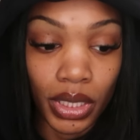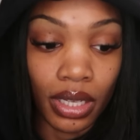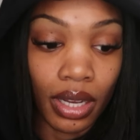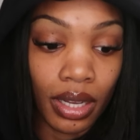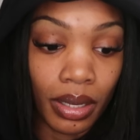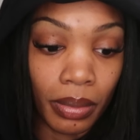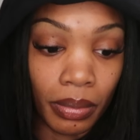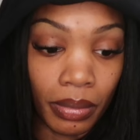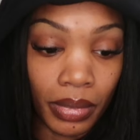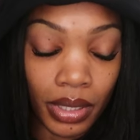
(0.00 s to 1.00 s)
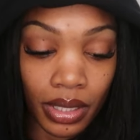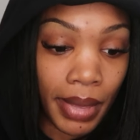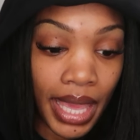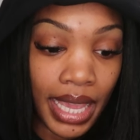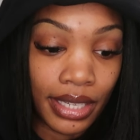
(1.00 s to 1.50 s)
you become
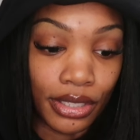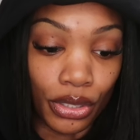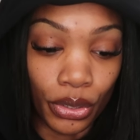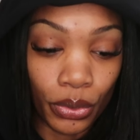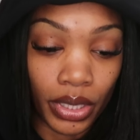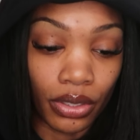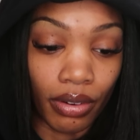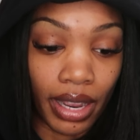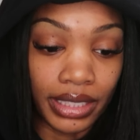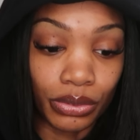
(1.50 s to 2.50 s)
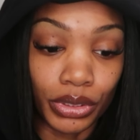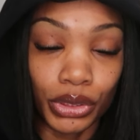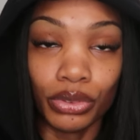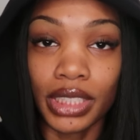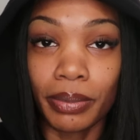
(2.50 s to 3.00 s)
made new in Christ,
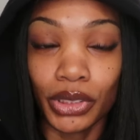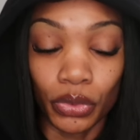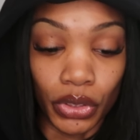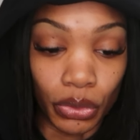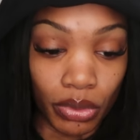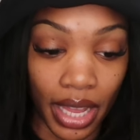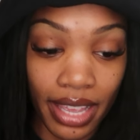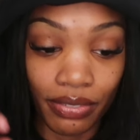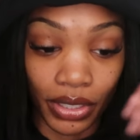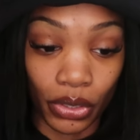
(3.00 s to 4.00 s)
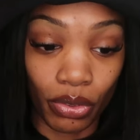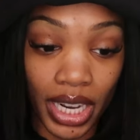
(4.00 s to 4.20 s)
once you step into a new life in